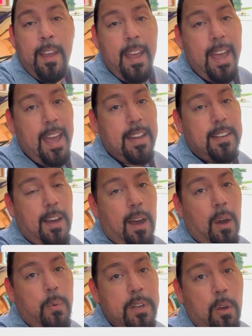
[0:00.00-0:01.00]
And
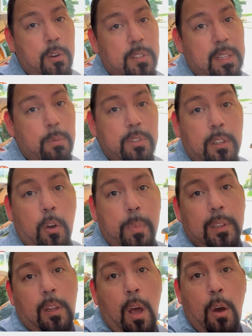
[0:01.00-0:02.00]
uh, we noticed it was a little
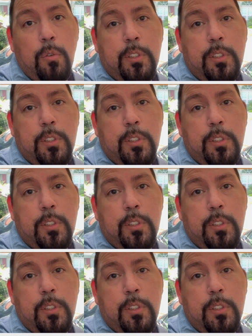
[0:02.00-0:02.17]
bit low.